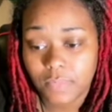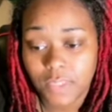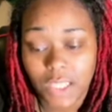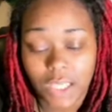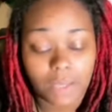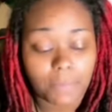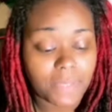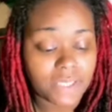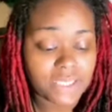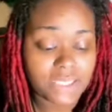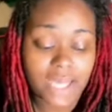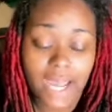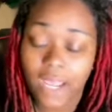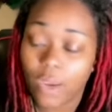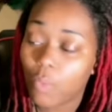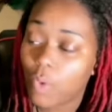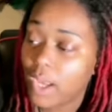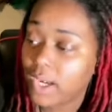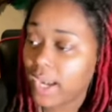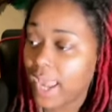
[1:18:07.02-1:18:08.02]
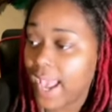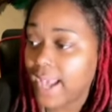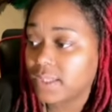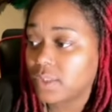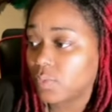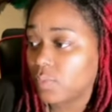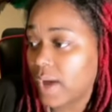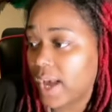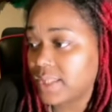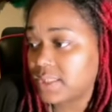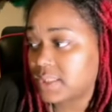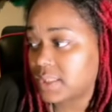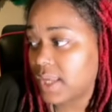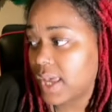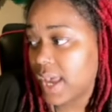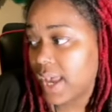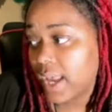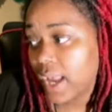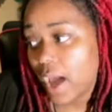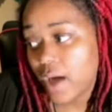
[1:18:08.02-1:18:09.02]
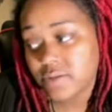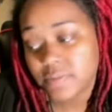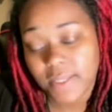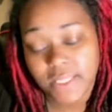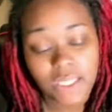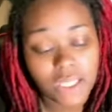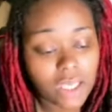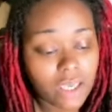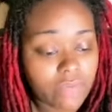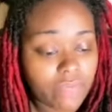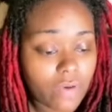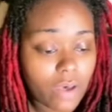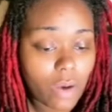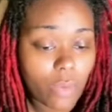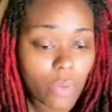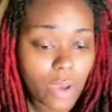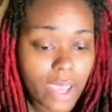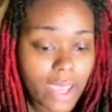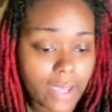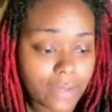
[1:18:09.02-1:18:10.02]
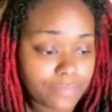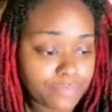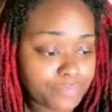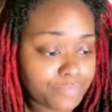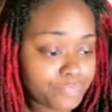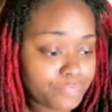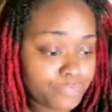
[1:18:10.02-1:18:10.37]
Look, my snake wasn't acting right today. I was about to give her away.